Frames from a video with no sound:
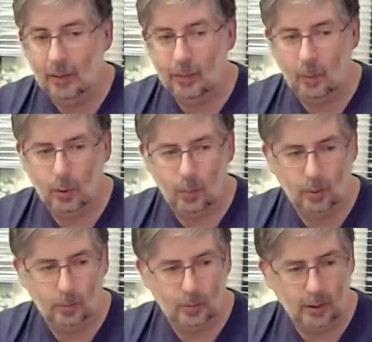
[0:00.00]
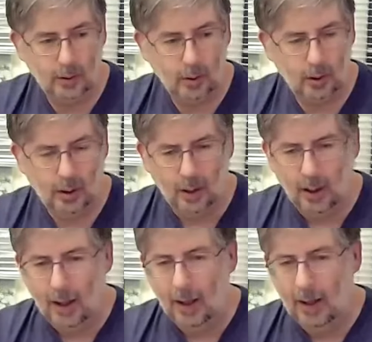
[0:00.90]
four were really good.
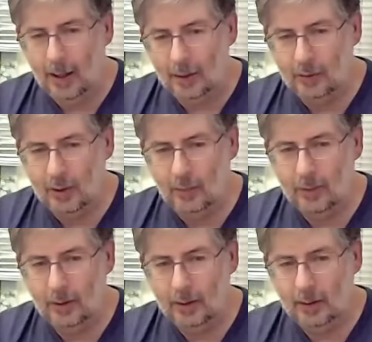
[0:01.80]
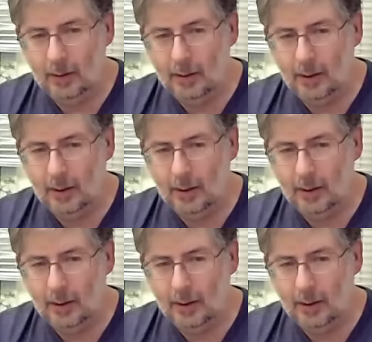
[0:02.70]
I'll definitely,